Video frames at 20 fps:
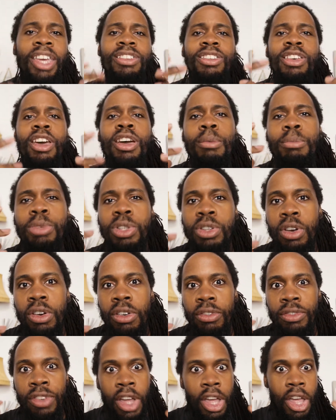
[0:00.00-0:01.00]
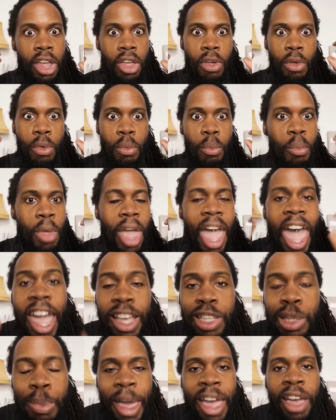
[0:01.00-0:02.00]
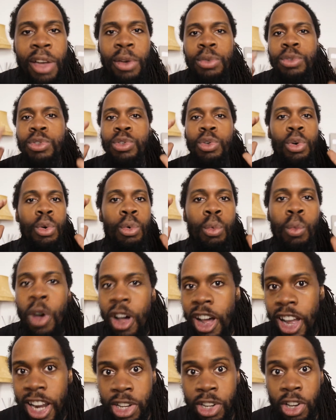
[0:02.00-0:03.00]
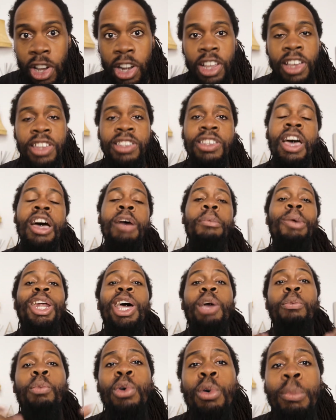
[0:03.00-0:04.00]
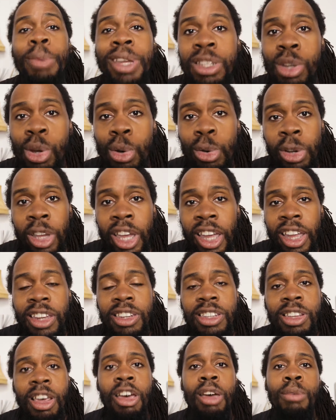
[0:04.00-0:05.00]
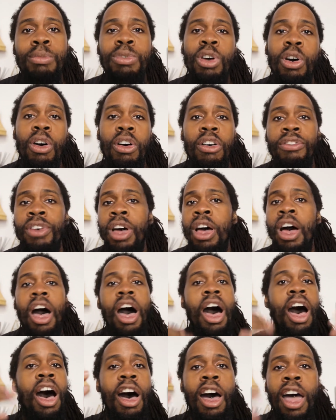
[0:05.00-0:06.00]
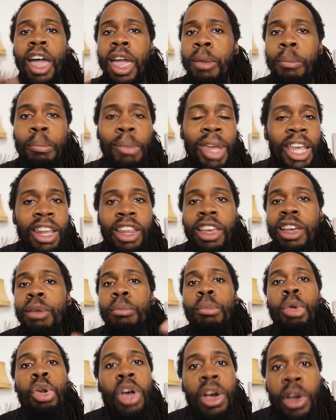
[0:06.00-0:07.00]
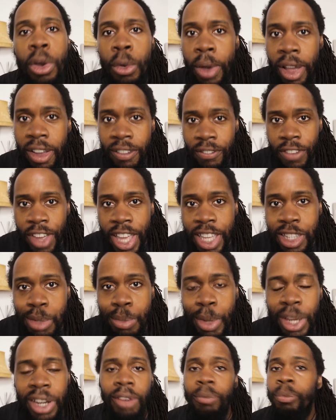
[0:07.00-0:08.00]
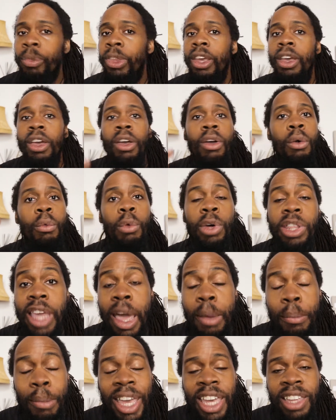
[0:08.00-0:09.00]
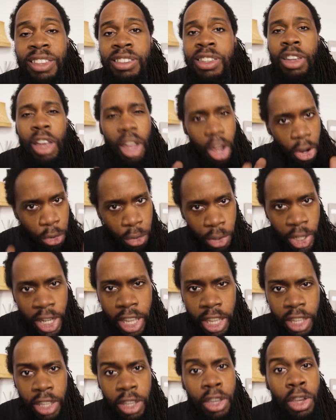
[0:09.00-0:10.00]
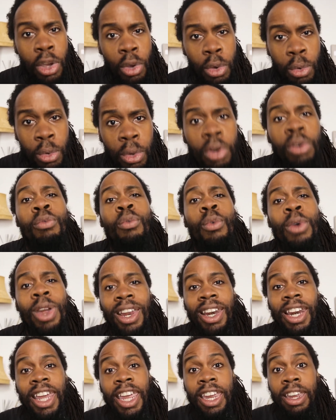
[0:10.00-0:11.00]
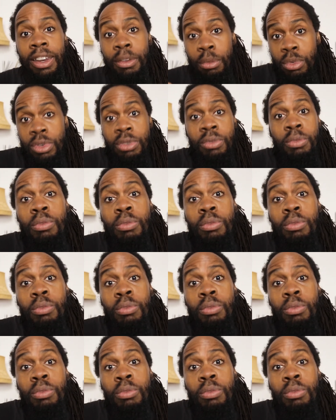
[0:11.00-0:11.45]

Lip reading: in terms of X pounds or Y dollars, but I will be talking in terms of high, medium, low investment. What that means, only you can really